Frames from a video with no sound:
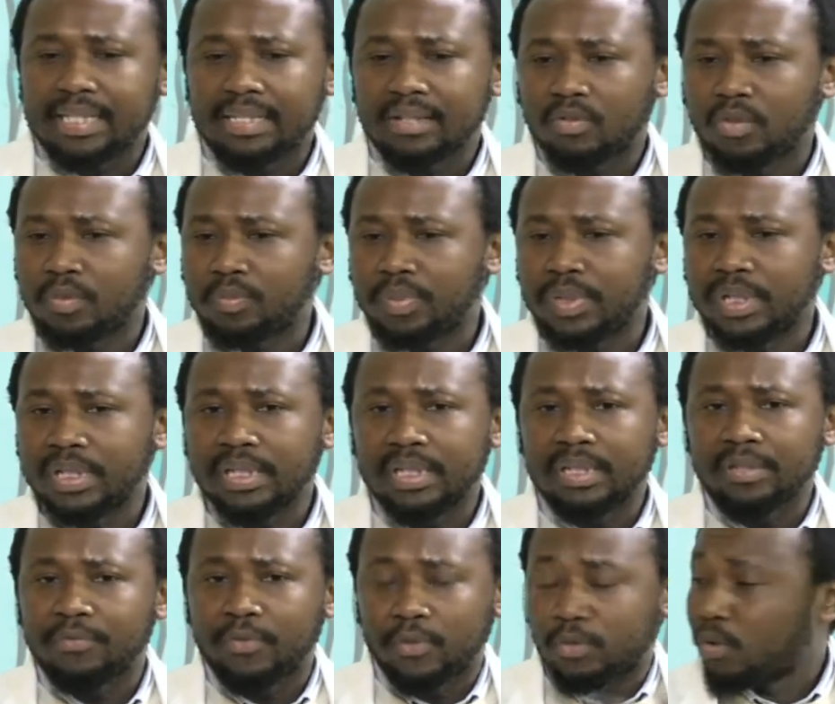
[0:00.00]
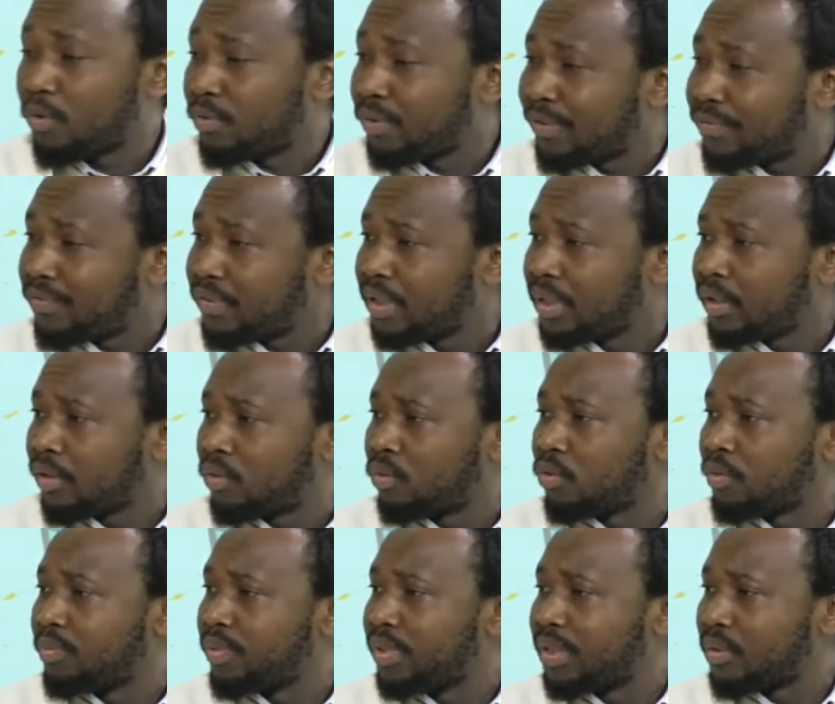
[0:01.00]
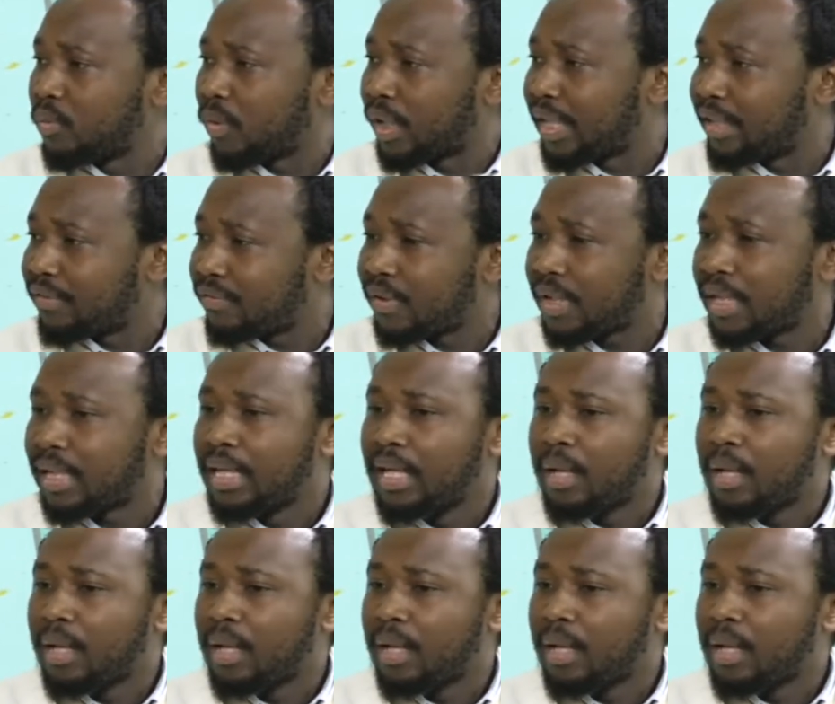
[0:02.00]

it could be photography, it could be whatever,